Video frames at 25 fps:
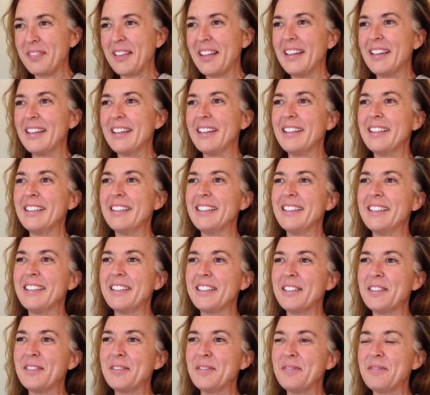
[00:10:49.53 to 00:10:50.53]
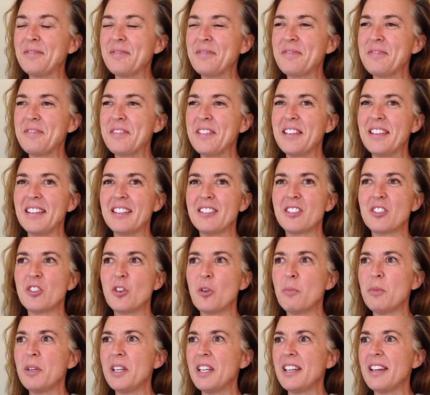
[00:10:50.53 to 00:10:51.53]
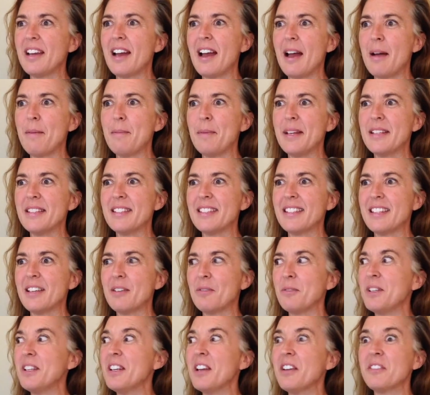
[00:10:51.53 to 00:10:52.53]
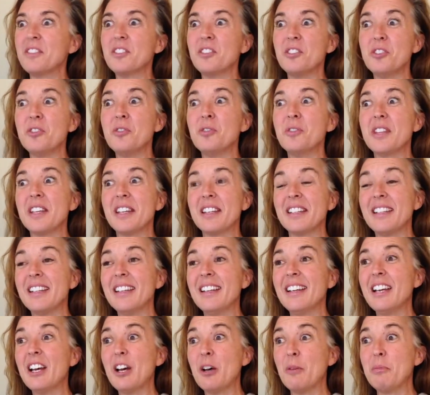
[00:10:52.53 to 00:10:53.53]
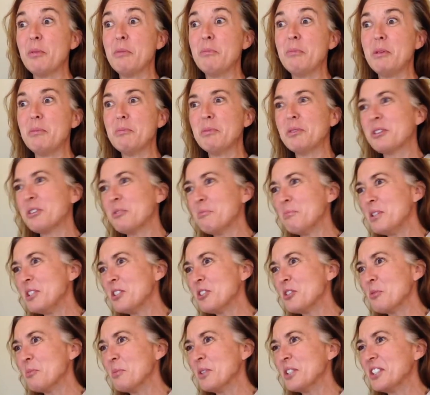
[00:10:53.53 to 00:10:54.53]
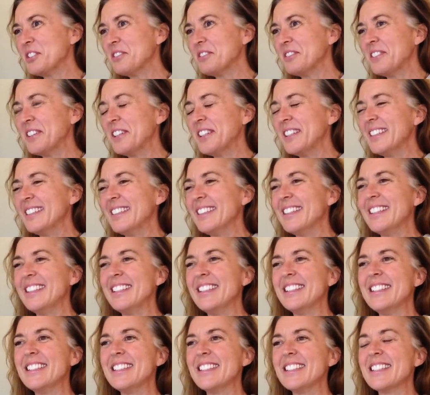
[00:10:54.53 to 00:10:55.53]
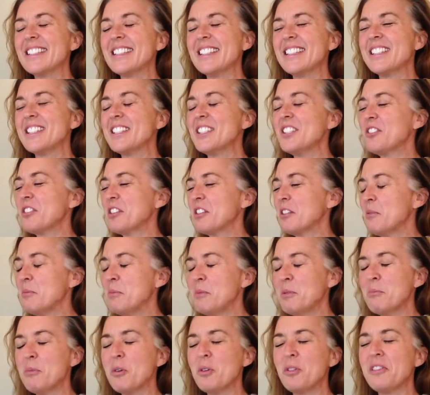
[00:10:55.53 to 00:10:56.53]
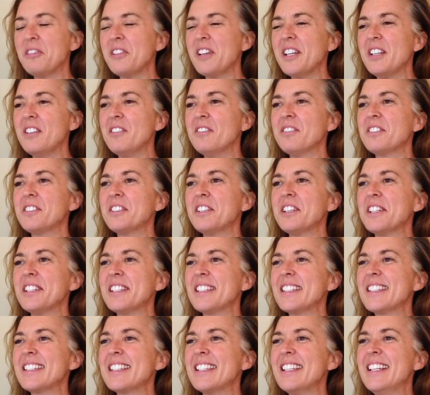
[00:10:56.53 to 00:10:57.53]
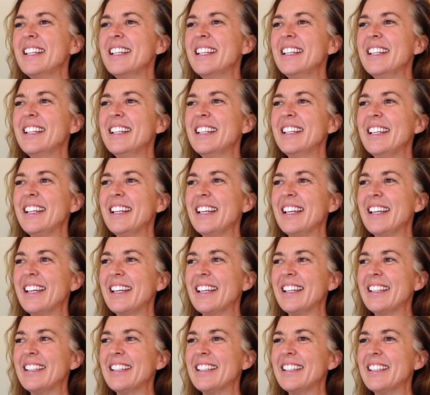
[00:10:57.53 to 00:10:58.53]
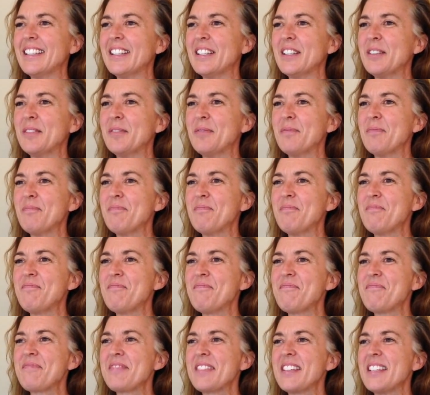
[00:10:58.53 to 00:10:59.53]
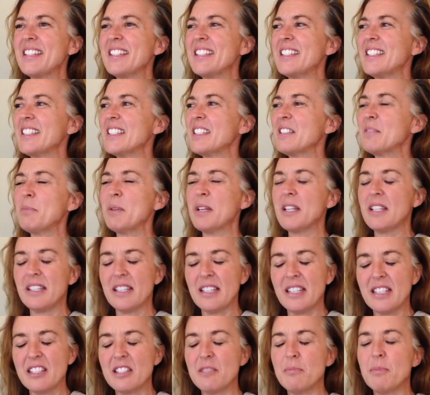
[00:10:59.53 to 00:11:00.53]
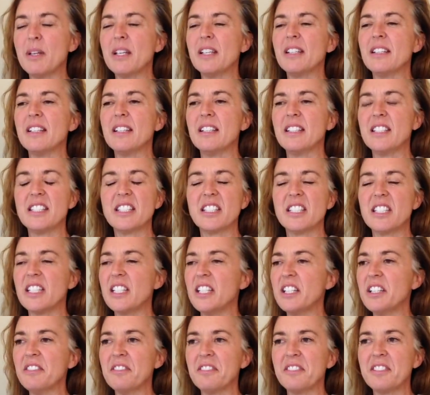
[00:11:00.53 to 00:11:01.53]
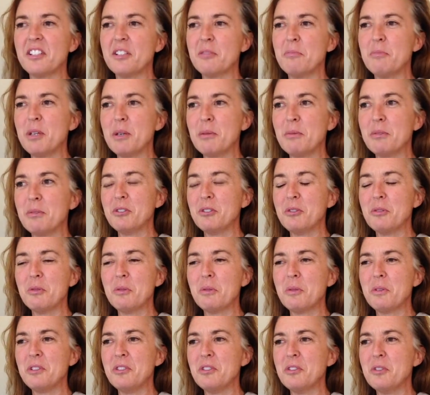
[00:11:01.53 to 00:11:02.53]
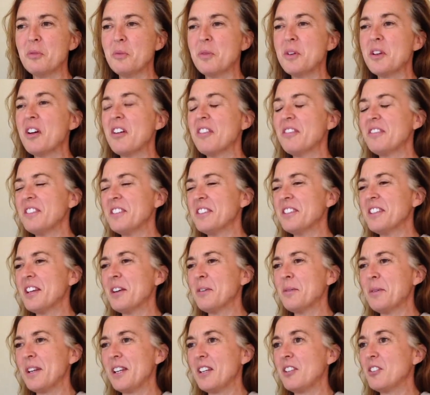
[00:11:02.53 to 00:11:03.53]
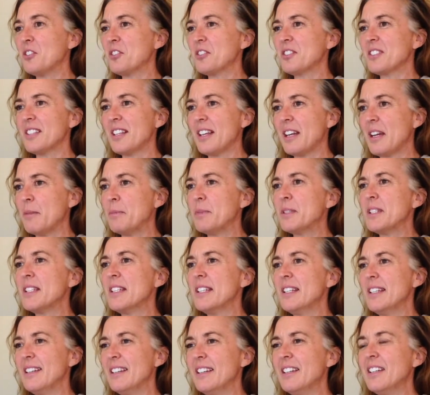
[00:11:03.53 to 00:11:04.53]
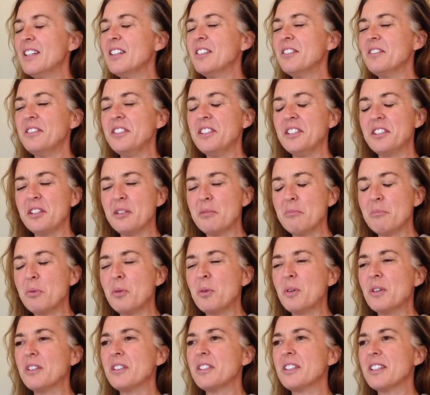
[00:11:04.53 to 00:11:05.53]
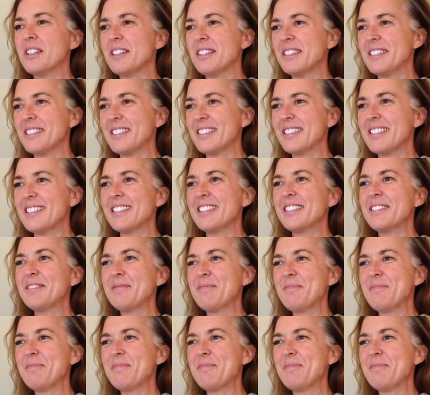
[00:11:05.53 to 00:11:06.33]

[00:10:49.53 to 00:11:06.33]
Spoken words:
And we get so many comments that we never knew that helping people could be so much fun. And it's incredibly motivating for us. And it's been just a gift to be do what we do. And we all feel that way at OchsLabs. Very important to us.